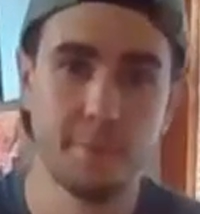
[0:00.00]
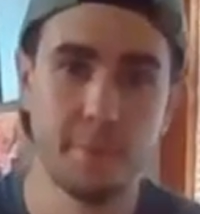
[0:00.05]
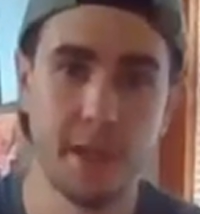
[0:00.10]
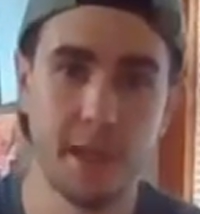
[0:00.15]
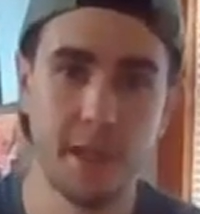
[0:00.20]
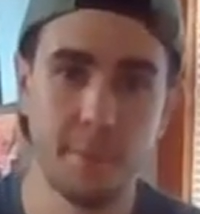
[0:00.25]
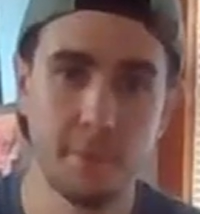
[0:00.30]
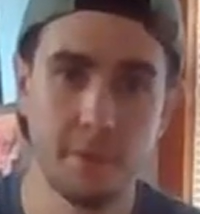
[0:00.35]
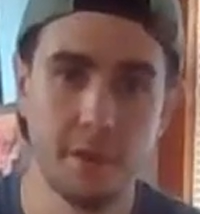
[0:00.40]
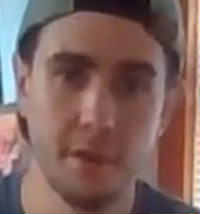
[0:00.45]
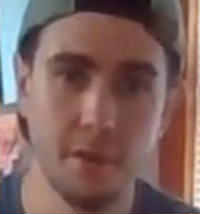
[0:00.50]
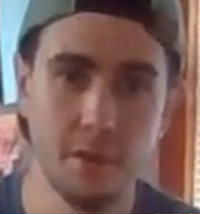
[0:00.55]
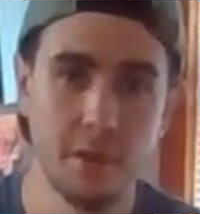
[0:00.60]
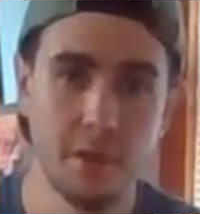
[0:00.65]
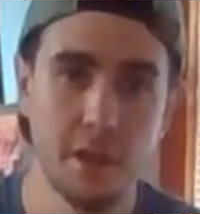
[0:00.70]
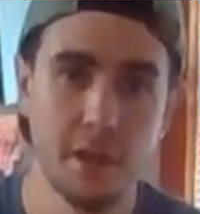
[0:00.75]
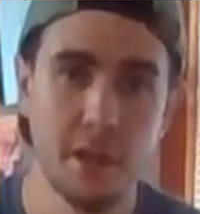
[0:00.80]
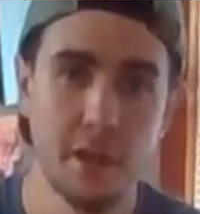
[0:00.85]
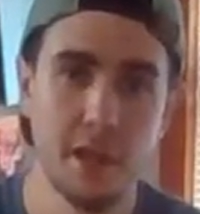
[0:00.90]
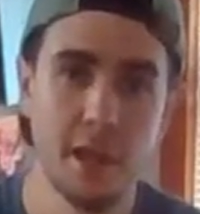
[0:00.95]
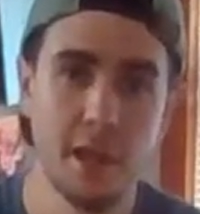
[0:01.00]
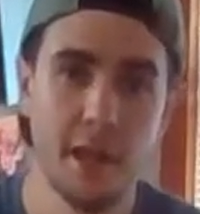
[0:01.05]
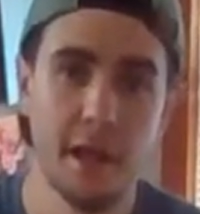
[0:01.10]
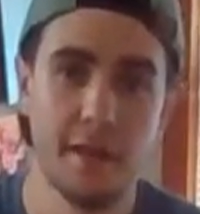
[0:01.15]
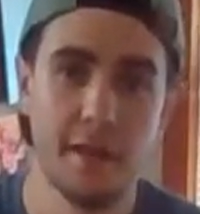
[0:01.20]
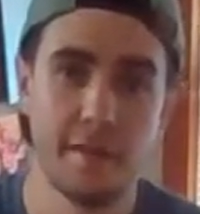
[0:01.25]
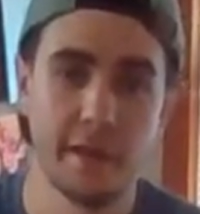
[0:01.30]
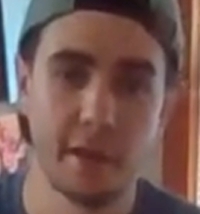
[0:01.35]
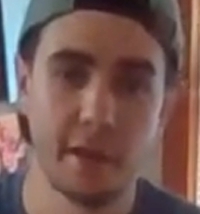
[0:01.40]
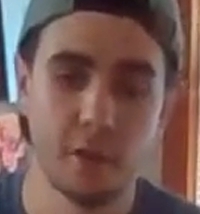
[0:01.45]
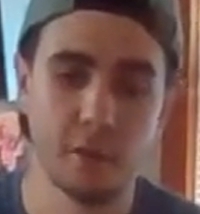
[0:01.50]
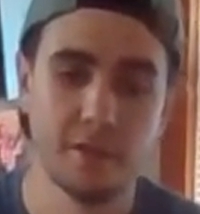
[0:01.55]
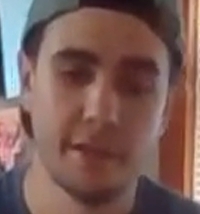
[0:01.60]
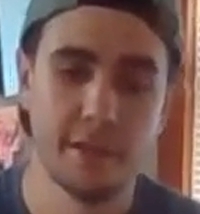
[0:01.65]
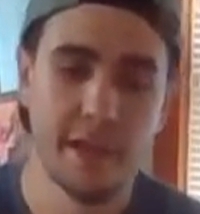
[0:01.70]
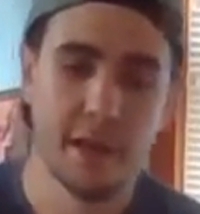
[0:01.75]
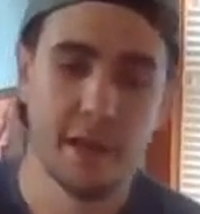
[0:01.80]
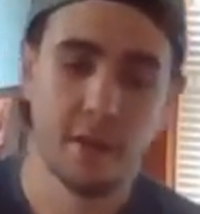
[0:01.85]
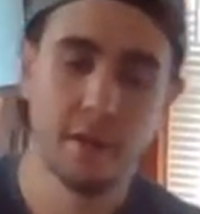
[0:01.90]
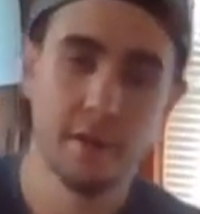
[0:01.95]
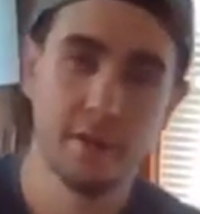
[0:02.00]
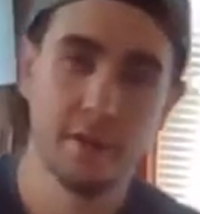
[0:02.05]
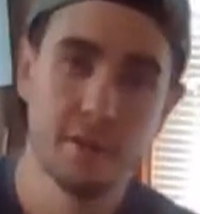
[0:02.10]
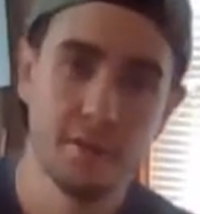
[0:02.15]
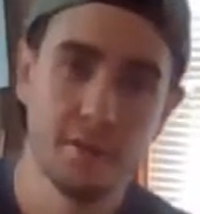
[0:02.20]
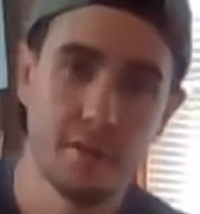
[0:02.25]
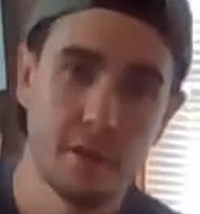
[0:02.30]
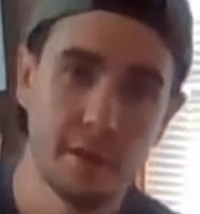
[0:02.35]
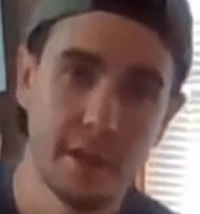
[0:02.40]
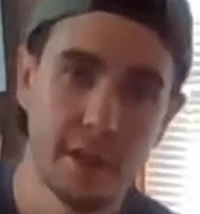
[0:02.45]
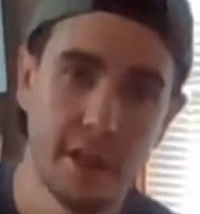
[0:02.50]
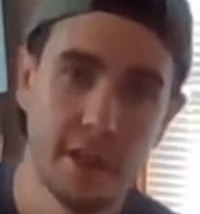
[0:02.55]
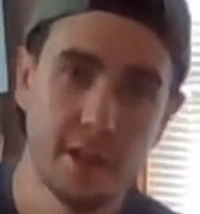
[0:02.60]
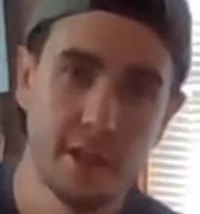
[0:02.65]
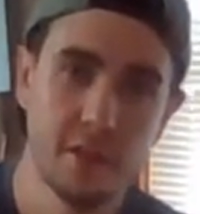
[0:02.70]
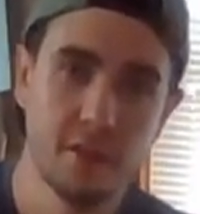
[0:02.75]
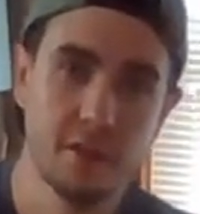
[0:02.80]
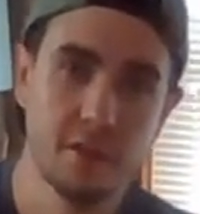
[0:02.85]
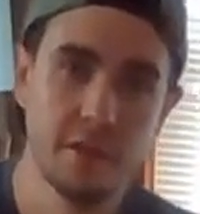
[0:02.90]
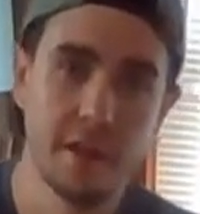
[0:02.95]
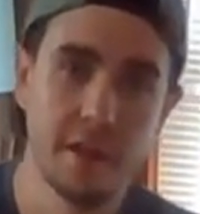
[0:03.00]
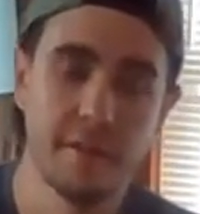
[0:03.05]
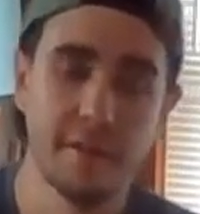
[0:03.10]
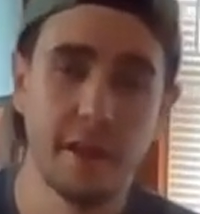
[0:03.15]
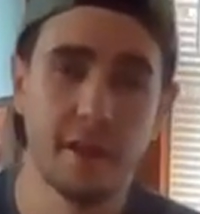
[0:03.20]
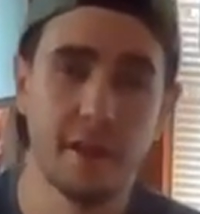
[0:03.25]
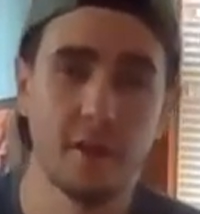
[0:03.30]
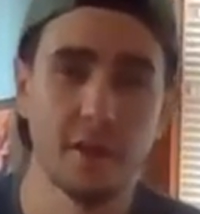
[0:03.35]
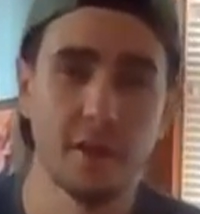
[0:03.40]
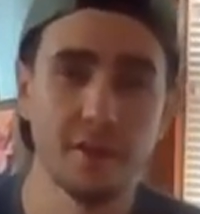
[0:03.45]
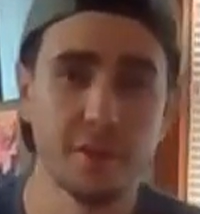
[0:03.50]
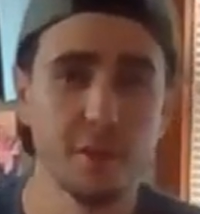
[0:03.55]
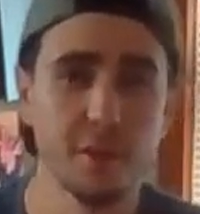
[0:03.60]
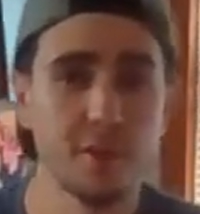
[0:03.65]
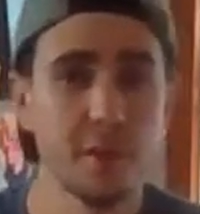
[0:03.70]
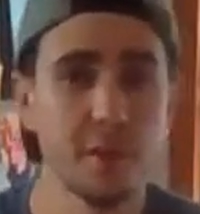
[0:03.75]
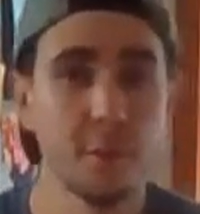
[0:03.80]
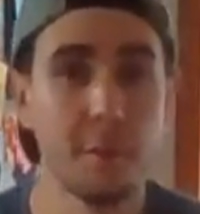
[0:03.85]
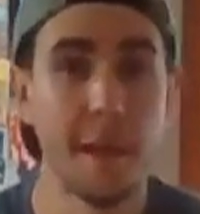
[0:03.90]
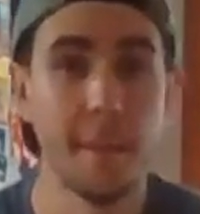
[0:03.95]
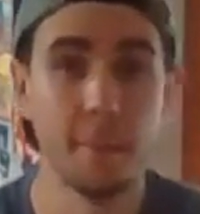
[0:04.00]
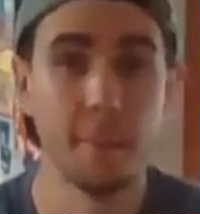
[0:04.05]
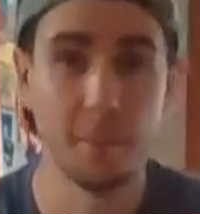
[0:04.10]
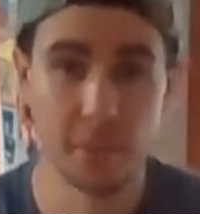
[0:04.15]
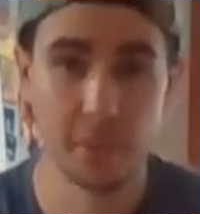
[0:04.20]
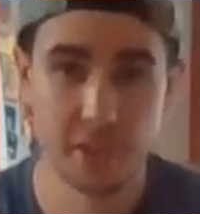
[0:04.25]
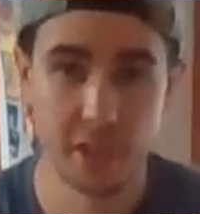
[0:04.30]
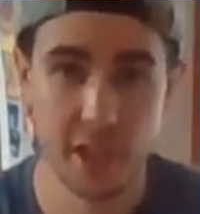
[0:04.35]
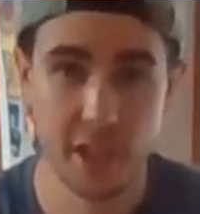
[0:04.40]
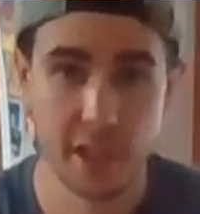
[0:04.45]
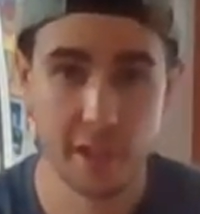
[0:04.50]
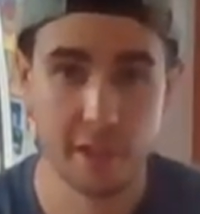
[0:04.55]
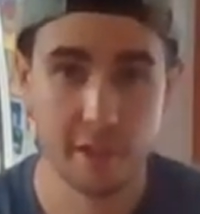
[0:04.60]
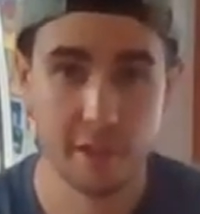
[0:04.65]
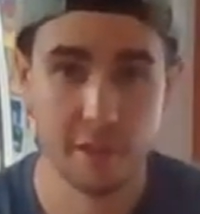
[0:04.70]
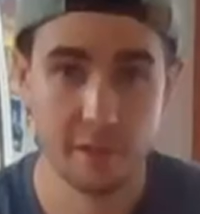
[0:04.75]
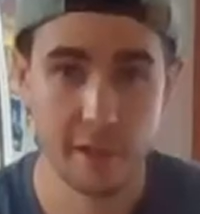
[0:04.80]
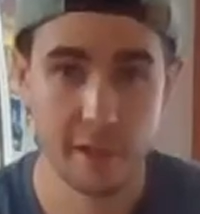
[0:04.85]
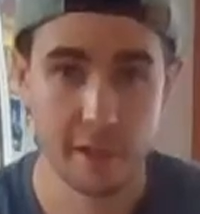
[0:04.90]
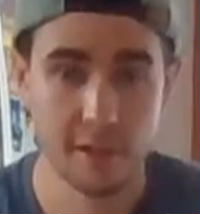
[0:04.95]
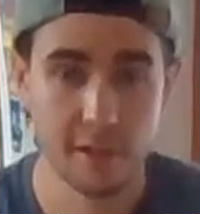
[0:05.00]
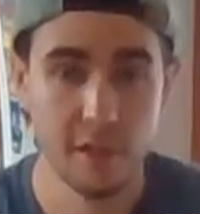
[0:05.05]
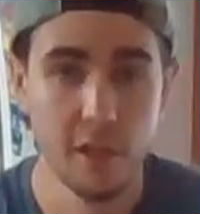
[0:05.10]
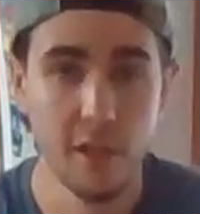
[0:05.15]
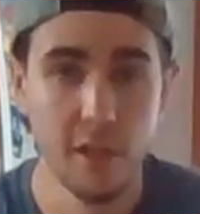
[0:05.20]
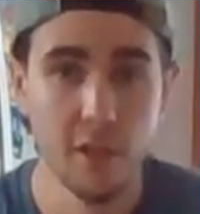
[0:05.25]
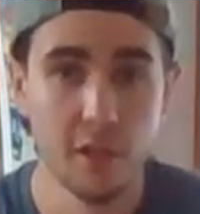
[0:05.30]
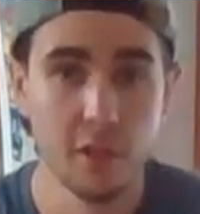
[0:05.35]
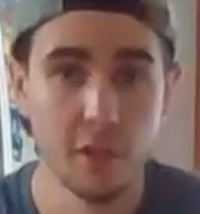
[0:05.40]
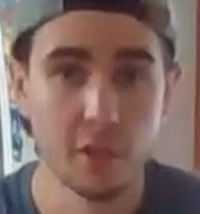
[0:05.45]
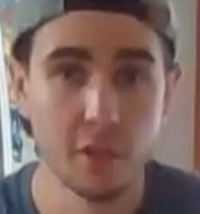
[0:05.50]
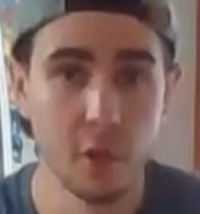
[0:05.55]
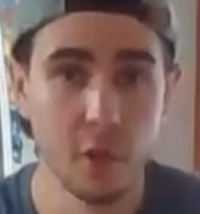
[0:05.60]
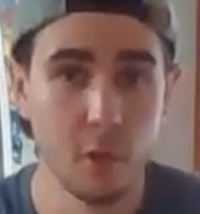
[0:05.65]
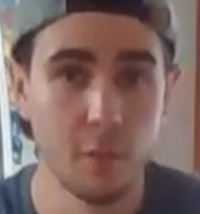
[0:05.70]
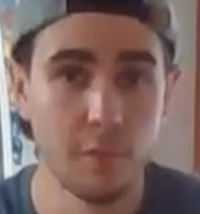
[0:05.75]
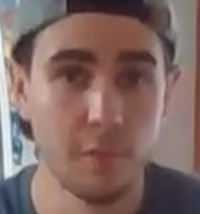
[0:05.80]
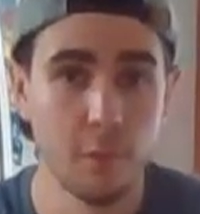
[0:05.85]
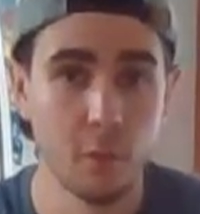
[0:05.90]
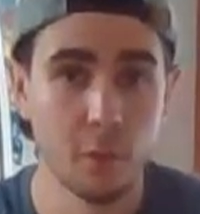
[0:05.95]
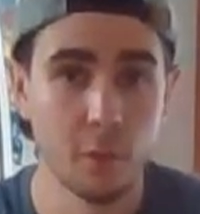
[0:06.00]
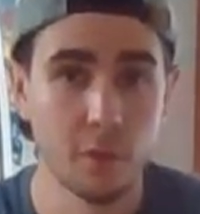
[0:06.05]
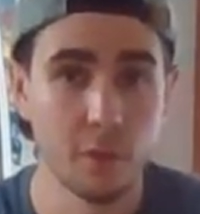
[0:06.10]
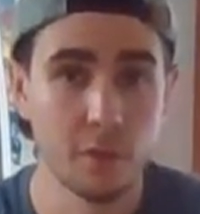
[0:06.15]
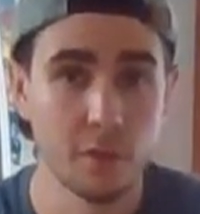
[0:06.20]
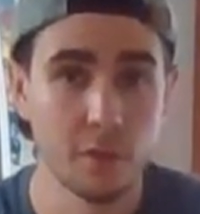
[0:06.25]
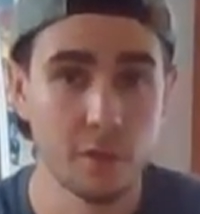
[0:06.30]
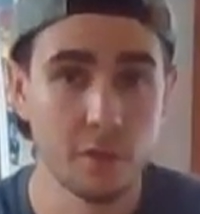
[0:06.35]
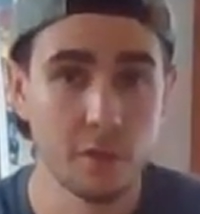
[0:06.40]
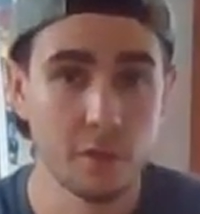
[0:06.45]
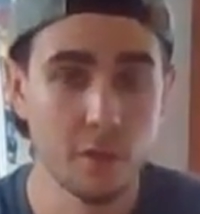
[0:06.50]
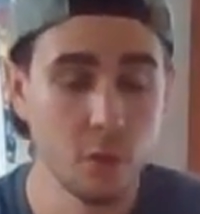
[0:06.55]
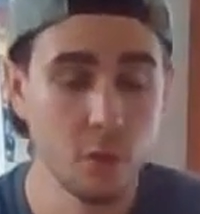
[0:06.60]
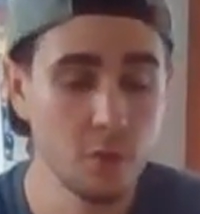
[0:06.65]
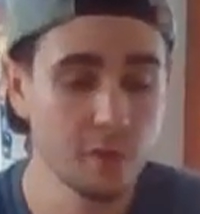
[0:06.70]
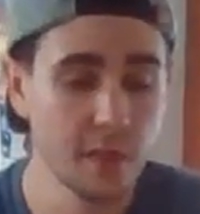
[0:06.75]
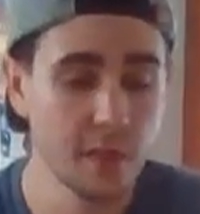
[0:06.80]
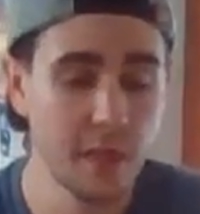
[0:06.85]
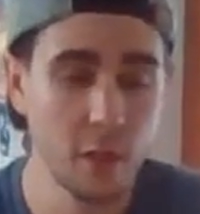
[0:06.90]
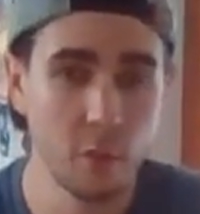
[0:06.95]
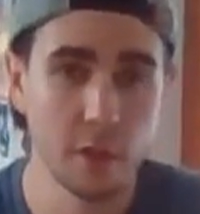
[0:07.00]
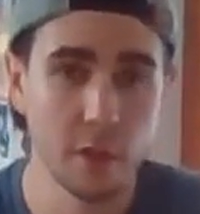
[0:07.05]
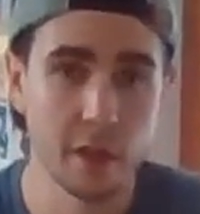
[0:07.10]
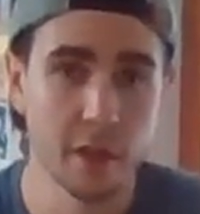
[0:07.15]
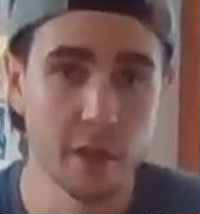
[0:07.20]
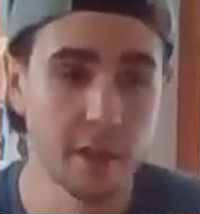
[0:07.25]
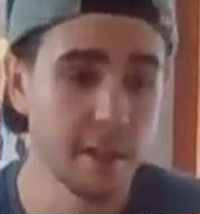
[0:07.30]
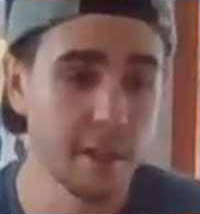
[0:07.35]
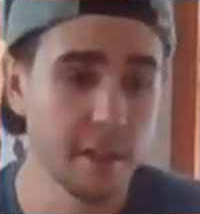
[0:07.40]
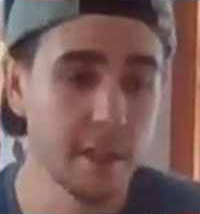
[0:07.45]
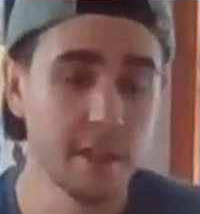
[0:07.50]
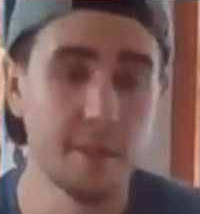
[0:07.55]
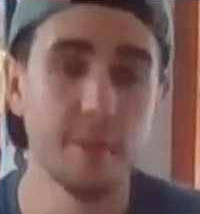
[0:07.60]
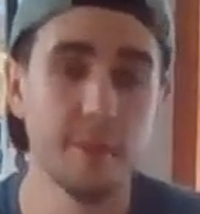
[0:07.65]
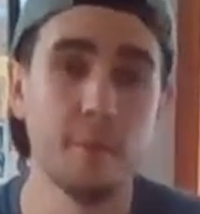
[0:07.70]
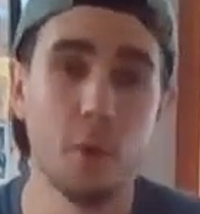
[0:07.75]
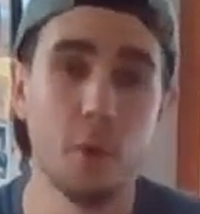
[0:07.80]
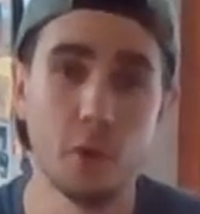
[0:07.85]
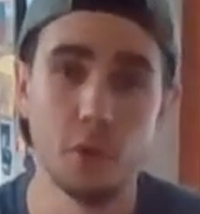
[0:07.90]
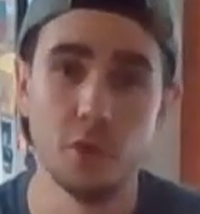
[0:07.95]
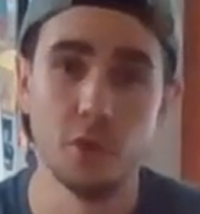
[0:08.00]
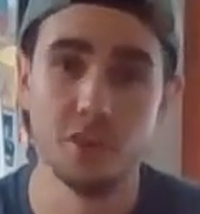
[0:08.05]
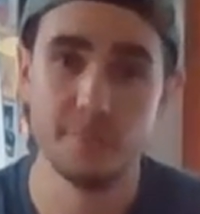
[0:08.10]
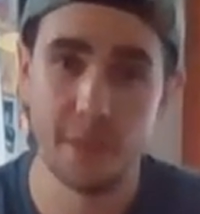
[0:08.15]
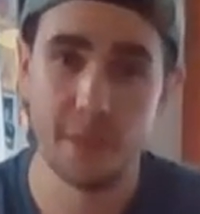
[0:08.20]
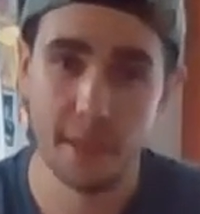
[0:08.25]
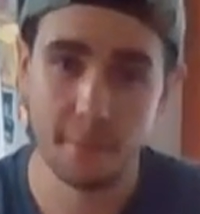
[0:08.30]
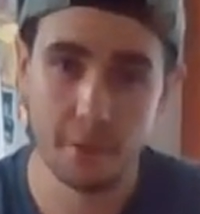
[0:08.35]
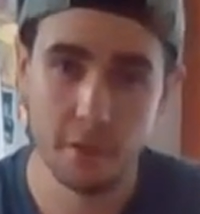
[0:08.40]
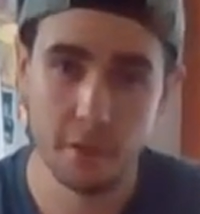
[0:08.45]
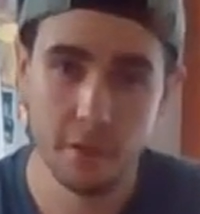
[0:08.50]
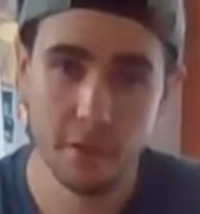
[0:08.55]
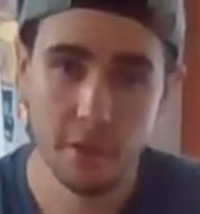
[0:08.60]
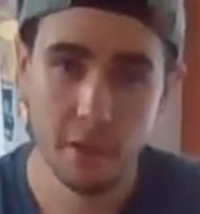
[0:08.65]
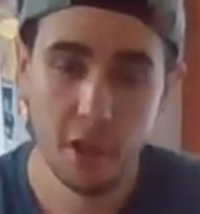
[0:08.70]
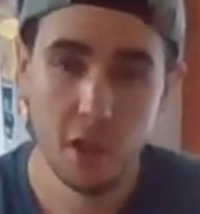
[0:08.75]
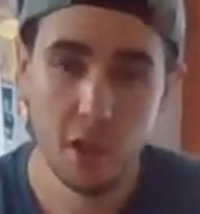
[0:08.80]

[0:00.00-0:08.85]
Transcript: of paper that go down the volcano, and then also the paper mache. Okay, so for Tuesday, we're going to need more newspaper.